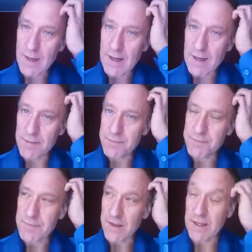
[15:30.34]

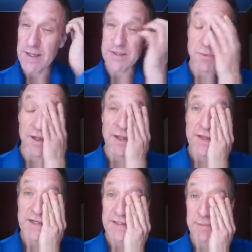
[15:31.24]
Um, I think that's one of the
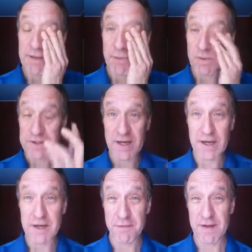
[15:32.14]
things that people will
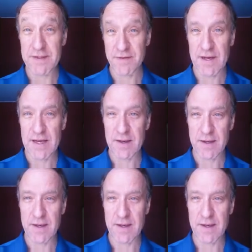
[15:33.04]
say in defense of hate.